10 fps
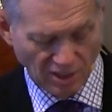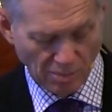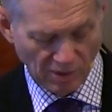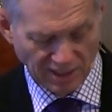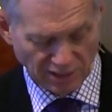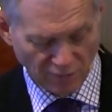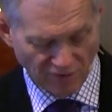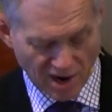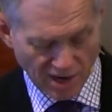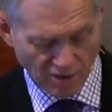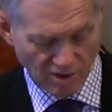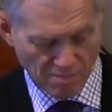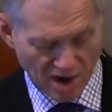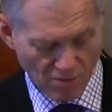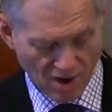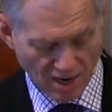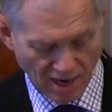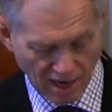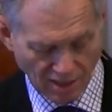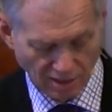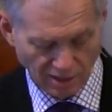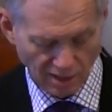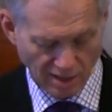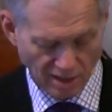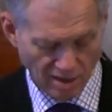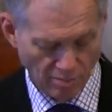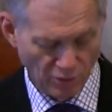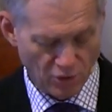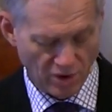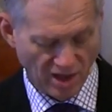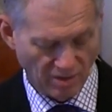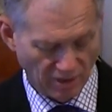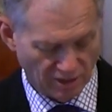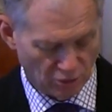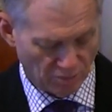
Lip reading: in the place of honor at my right hand until I humble your enemies